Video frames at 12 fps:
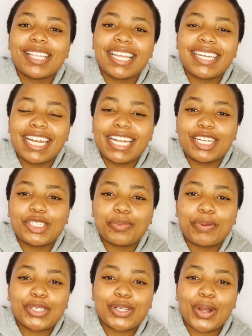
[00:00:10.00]

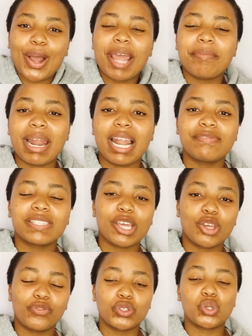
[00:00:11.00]
And my loves,
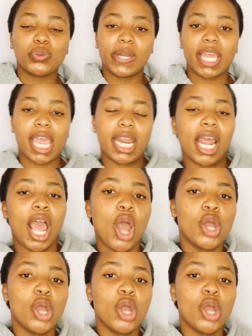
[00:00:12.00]
thank you for tuning in.